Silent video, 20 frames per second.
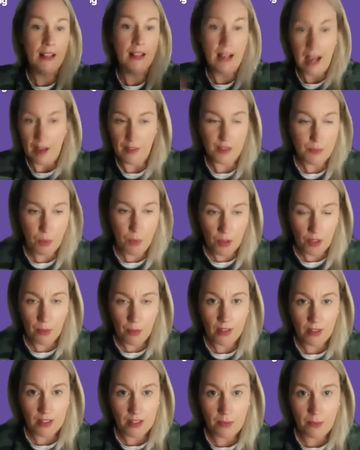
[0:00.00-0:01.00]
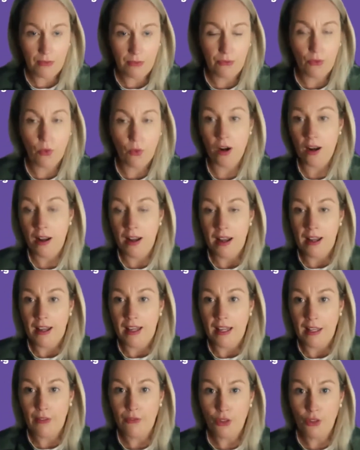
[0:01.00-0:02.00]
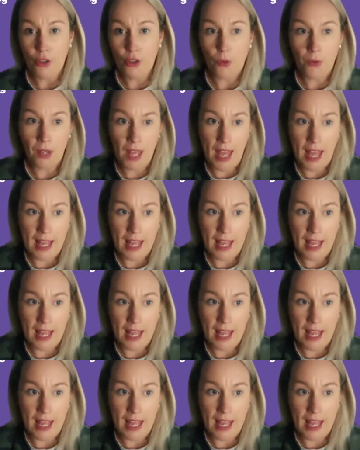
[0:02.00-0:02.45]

I've spoken about this before. If you go to